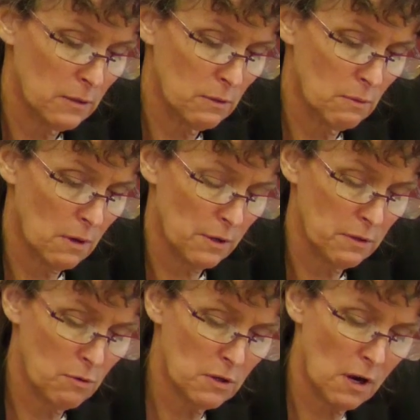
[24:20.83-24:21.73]
You
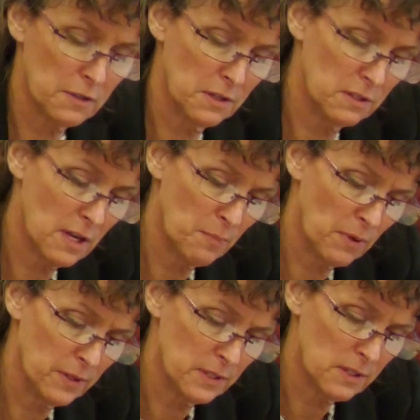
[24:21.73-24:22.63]
also talked to the state
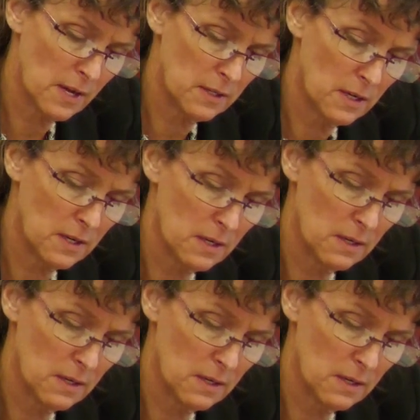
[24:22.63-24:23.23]
police that day?